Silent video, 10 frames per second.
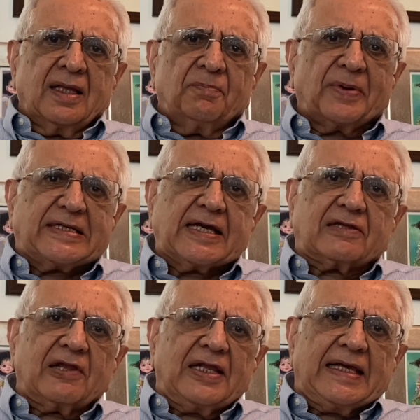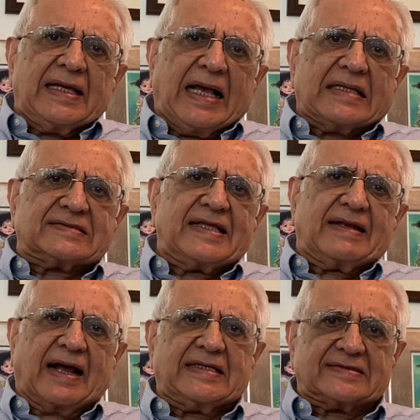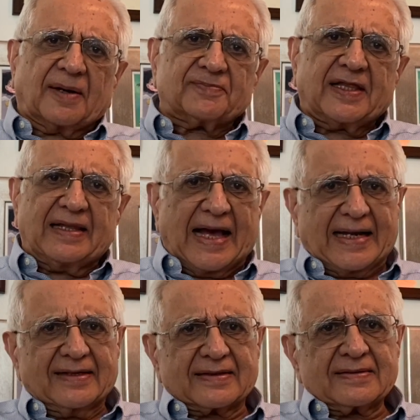particularly as they rise up the ladder.